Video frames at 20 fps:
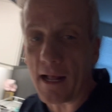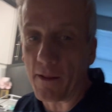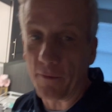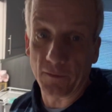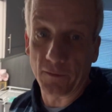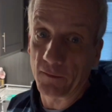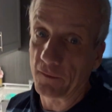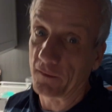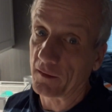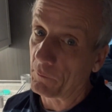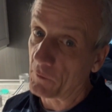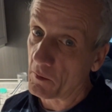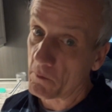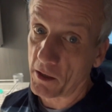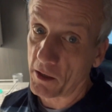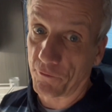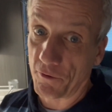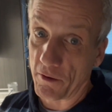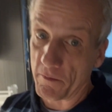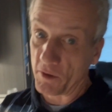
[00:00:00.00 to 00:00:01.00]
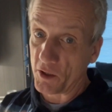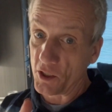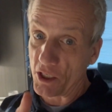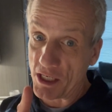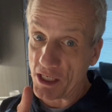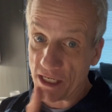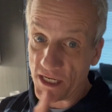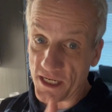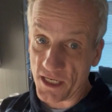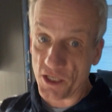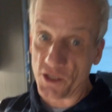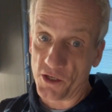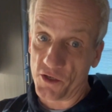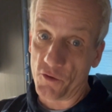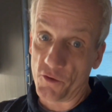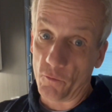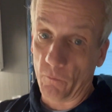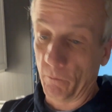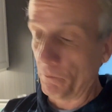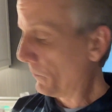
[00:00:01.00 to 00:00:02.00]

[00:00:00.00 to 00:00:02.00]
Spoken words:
this is something my grandmother didn't do.